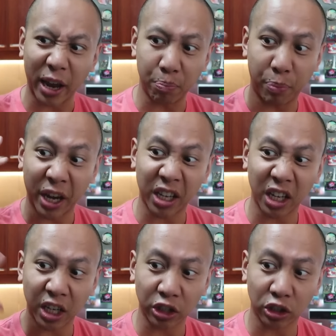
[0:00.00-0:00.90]
and
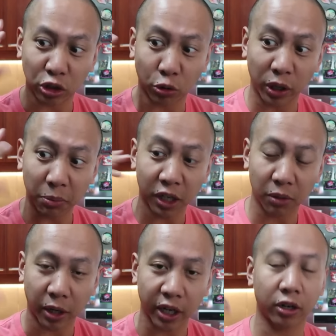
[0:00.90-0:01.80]
begging and screaming
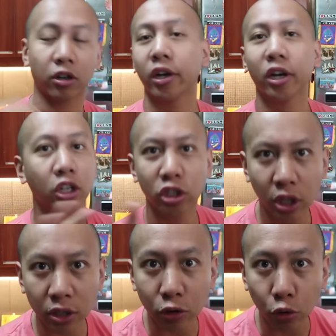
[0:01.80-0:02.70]
in my ear? She
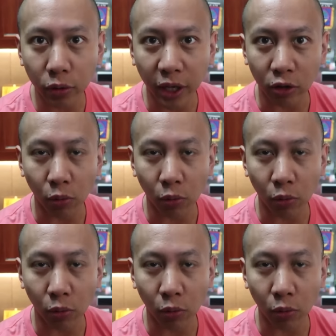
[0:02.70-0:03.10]
doesn't do that